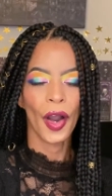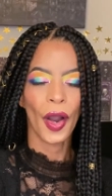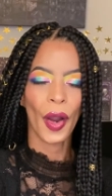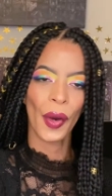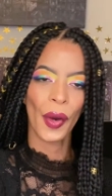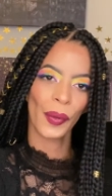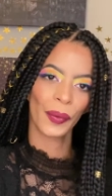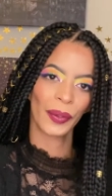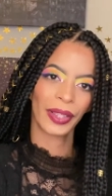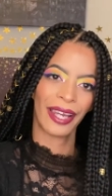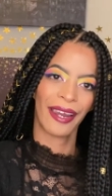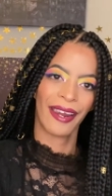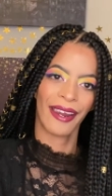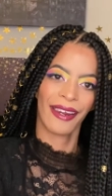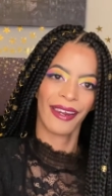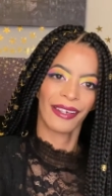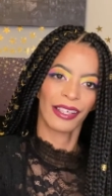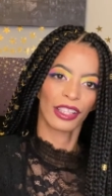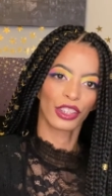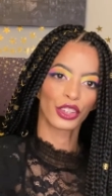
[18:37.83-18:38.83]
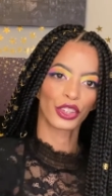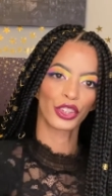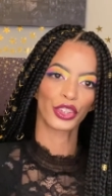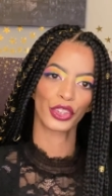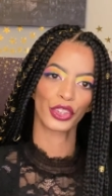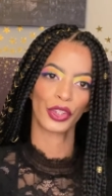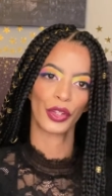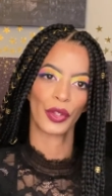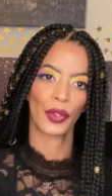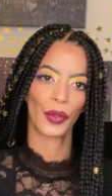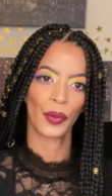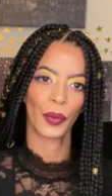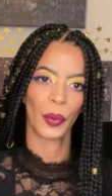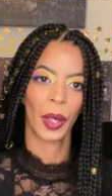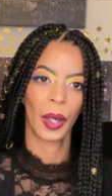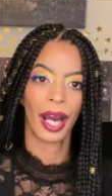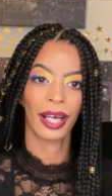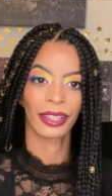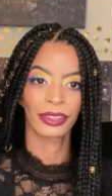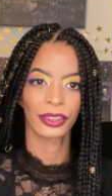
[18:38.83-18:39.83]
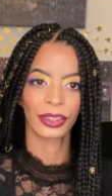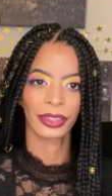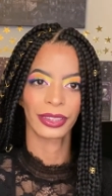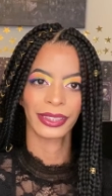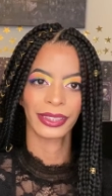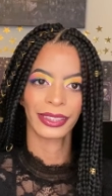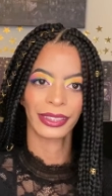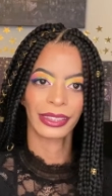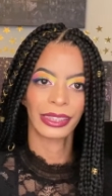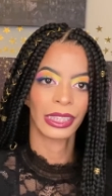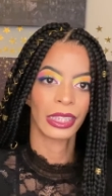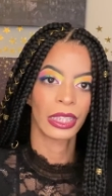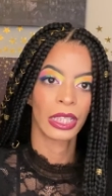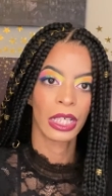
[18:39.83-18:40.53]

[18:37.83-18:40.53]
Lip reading: Okay, so I just